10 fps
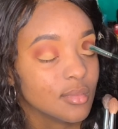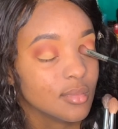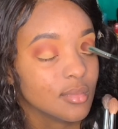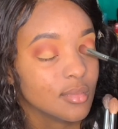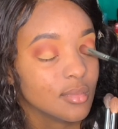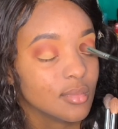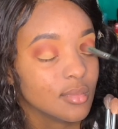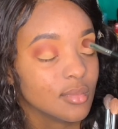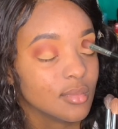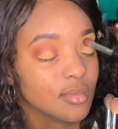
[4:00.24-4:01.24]

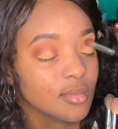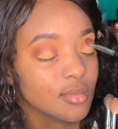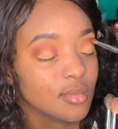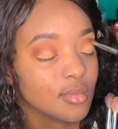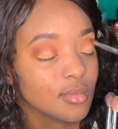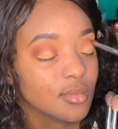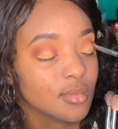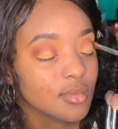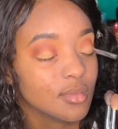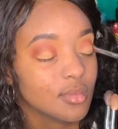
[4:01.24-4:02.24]

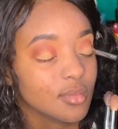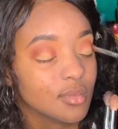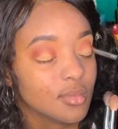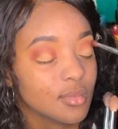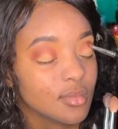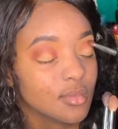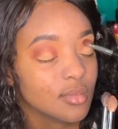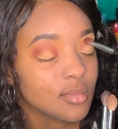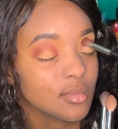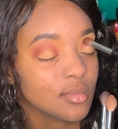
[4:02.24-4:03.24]

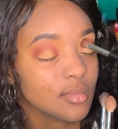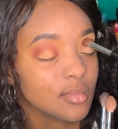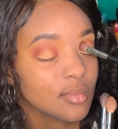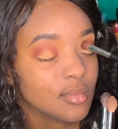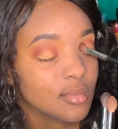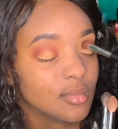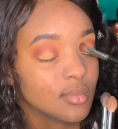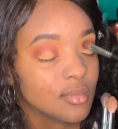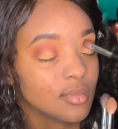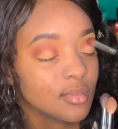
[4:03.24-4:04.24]

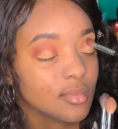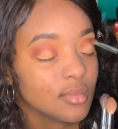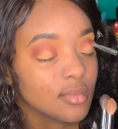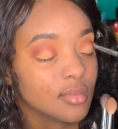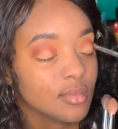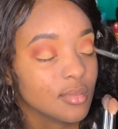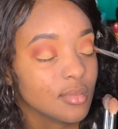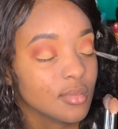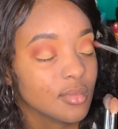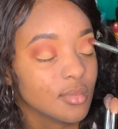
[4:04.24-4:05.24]

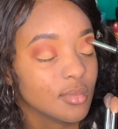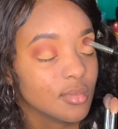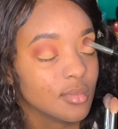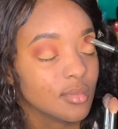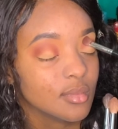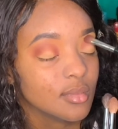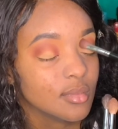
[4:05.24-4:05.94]
(no one is talking)